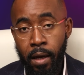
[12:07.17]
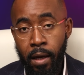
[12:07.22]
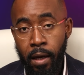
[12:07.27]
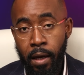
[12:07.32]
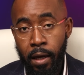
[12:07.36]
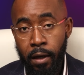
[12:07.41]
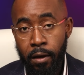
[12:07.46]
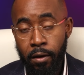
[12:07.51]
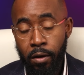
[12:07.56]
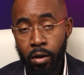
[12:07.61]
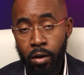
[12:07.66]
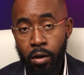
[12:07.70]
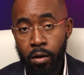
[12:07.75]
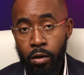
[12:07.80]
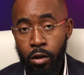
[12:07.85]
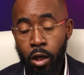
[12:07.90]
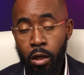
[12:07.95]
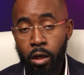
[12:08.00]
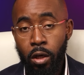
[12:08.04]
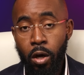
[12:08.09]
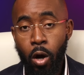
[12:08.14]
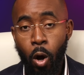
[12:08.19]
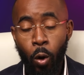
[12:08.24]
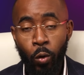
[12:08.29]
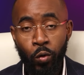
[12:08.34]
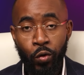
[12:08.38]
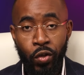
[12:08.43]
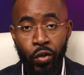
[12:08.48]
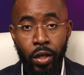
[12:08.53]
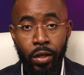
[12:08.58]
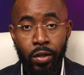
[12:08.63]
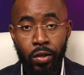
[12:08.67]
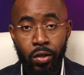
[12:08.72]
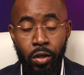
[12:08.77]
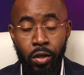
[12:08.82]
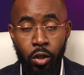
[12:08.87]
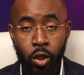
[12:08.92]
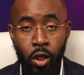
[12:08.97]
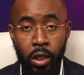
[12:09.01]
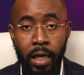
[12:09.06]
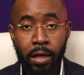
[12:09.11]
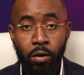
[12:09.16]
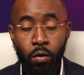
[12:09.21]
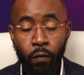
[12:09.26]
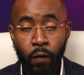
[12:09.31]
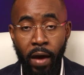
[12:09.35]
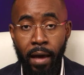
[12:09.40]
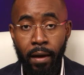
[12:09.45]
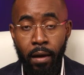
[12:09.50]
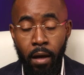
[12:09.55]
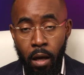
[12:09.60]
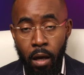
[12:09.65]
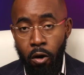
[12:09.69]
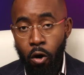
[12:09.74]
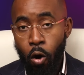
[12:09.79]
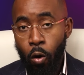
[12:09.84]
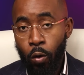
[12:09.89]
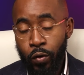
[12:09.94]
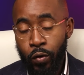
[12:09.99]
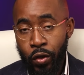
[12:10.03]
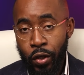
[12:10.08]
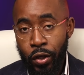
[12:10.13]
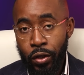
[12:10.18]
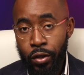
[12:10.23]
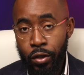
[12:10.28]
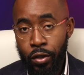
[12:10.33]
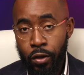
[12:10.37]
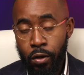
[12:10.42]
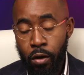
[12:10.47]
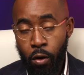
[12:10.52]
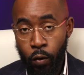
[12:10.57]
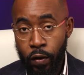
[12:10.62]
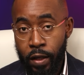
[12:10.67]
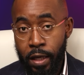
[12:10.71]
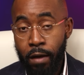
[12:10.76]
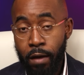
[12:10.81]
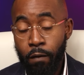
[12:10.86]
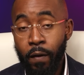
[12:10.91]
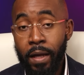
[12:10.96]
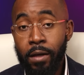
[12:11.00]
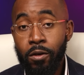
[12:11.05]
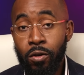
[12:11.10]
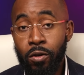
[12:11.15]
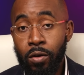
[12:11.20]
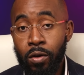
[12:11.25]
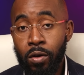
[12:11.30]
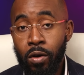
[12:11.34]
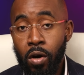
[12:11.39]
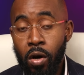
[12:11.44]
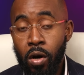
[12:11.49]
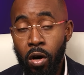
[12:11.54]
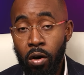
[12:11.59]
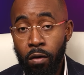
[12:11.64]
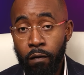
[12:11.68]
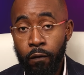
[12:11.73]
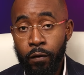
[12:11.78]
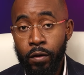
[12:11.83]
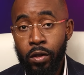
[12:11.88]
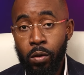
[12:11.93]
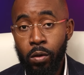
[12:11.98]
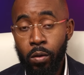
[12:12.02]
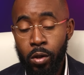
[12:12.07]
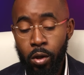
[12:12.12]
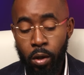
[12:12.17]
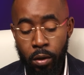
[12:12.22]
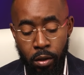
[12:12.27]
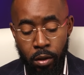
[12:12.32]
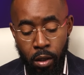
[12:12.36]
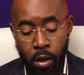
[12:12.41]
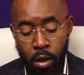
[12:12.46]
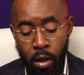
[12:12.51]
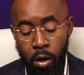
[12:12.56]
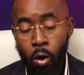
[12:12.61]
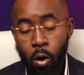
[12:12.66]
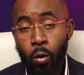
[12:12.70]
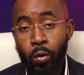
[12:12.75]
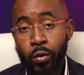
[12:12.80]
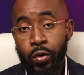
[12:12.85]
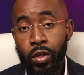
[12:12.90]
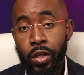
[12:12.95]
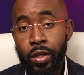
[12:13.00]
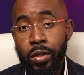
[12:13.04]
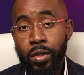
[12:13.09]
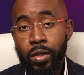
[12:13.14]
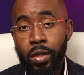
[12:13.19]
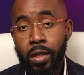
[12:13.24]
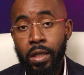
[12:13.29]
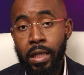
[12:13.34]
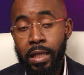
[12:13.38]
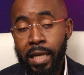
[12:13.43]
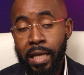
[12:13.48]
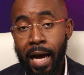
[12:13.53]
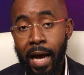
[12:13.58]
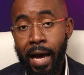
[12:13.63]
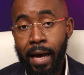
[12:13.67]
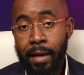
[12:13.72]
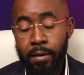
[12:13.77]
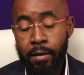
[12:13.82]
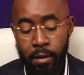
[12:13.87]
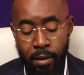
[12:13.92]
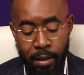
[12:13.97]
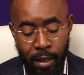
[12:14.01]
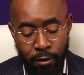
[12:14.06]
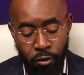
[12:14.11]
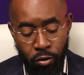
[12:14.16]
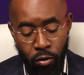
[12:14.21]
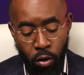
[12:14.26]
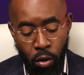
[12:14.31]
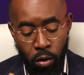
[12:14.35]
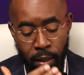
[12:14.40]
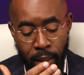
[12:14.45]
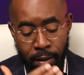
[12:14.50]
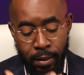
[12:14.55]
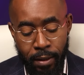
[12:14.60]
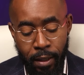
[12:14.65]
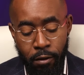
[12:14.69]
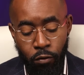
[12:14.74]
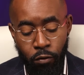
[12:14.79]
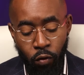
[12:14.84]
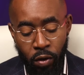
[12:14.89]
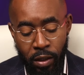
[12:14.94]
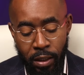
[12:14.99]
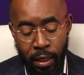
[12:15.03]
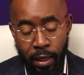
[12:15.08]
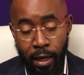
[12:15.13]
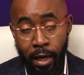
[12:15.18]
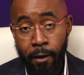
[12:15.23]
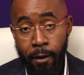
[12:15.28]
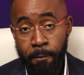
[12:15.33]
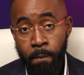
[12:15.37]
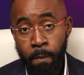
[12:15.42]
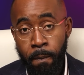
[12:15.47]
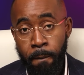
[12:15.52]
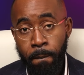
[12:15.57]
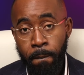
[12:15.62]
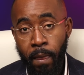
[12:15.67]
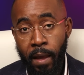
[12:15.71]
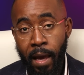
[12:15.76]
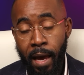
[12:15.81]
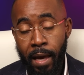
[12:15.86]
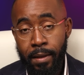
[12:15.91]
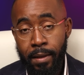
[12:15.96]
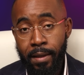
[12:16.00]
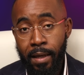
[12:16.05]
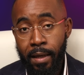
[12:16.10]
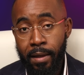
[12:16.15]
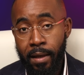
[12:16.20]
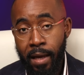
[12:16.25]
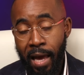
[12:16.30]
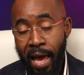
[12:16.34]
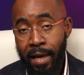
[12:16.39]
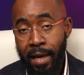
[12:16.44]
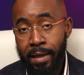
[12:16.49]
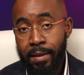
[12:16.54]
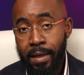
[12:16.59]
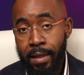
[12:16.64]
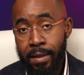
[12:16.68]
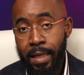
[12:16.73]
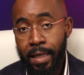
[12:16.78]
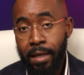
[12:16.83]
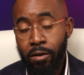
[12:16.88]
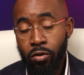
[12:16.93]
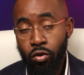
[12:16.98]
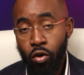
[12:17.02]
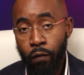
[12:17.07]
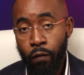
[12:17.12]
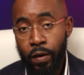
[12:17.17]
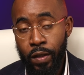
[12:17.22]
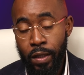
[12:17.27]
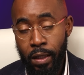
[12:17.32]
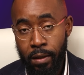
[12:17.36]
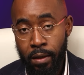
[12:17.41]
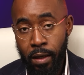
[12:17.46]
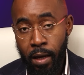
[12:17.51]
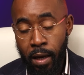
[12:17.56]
And John Kendervag calls this, or the inventor of zero trust calls this the DAS. That stands for Data, Asset, Access, and Services.